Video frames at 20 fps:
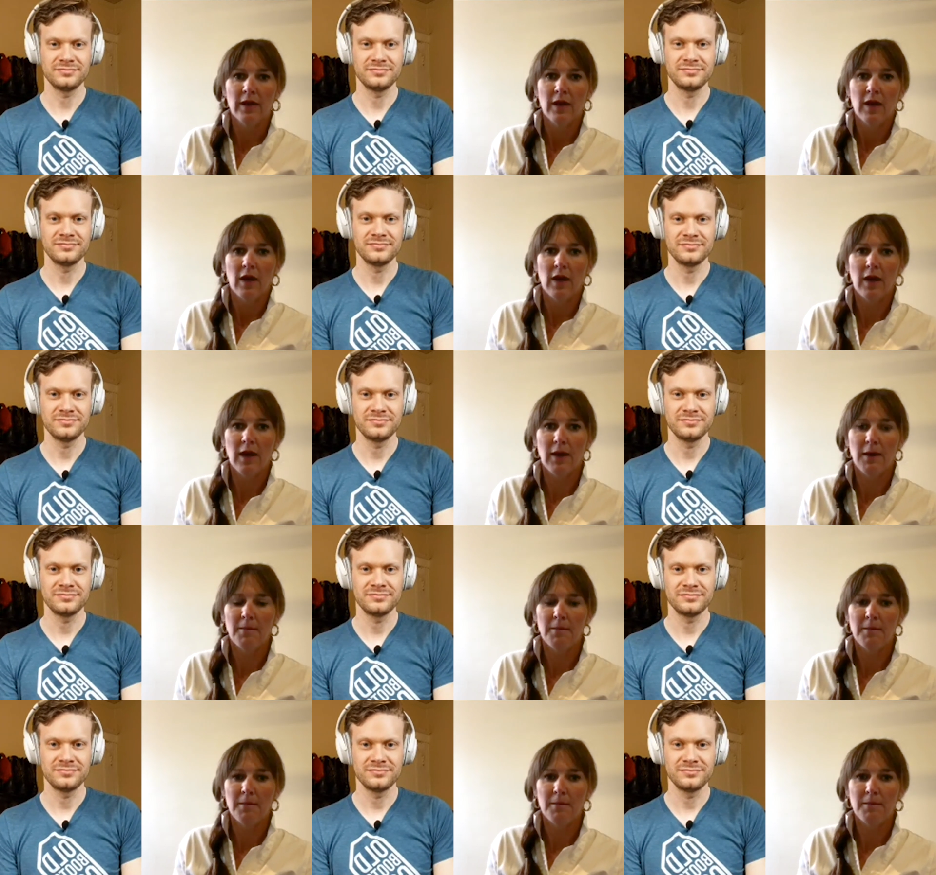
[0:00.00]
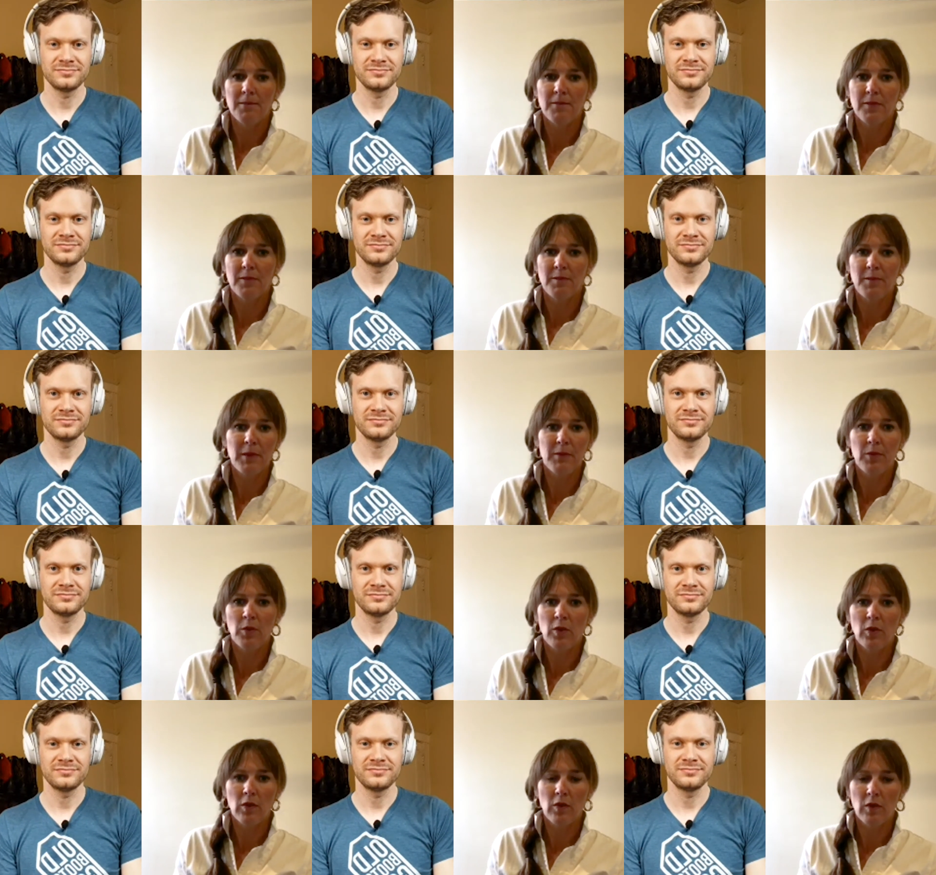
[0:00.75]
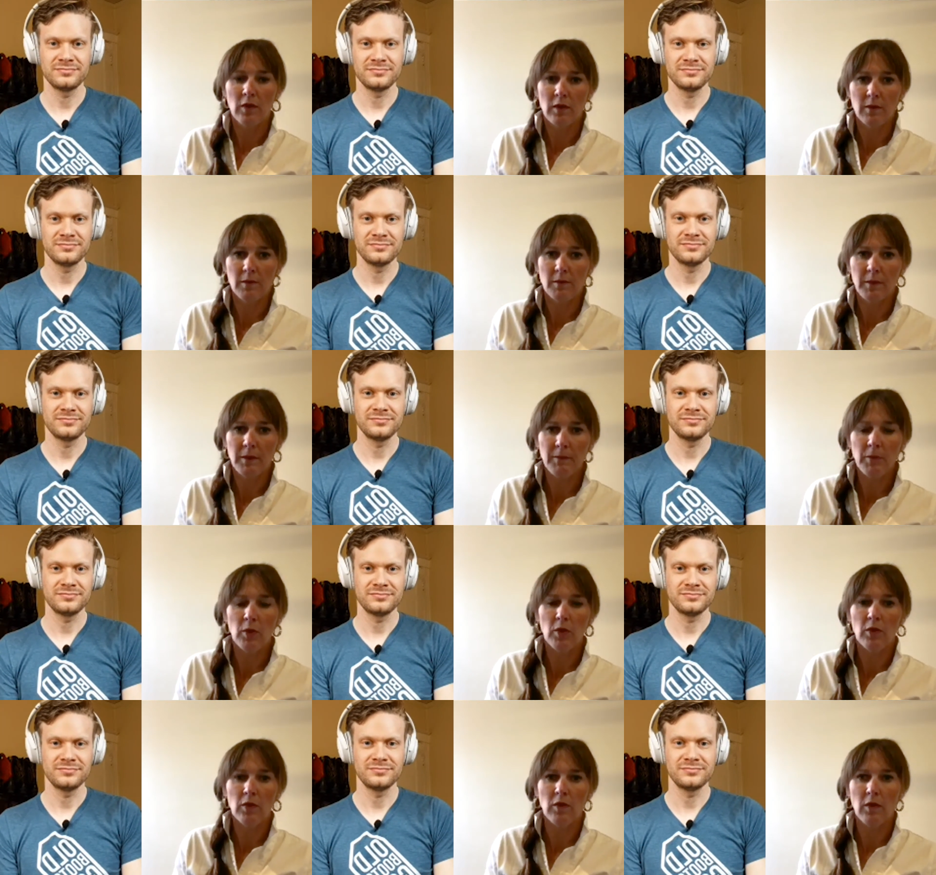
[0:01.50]
Speaker 1: um, people
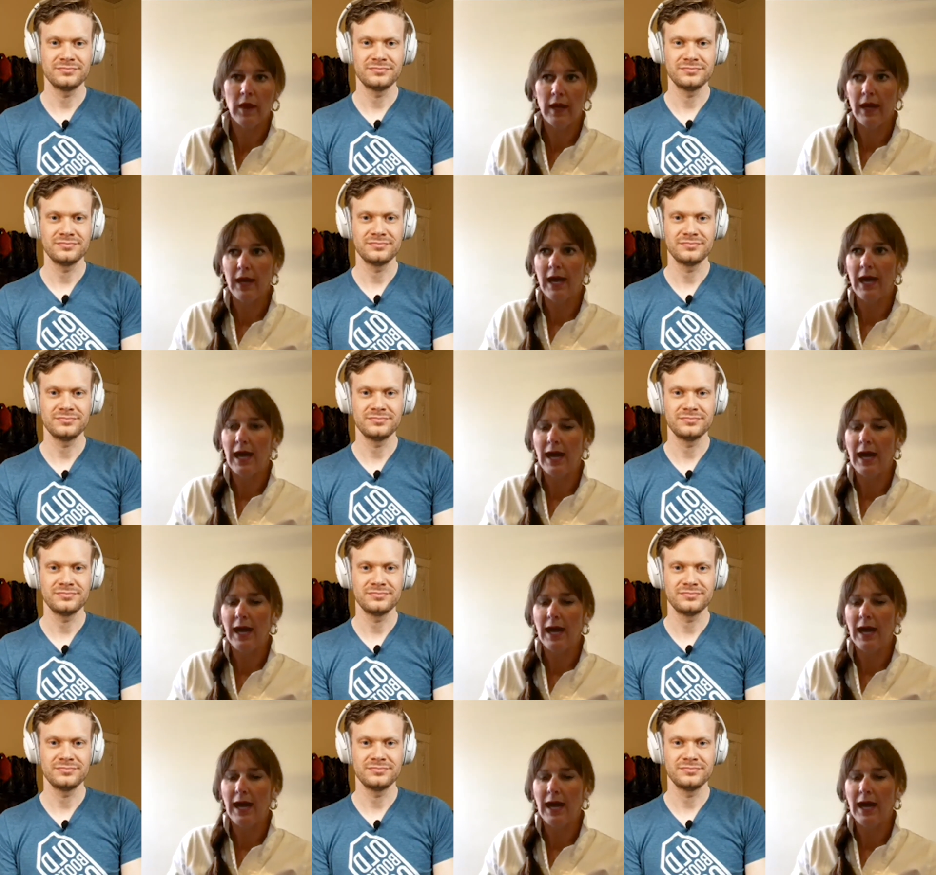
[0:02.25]
people I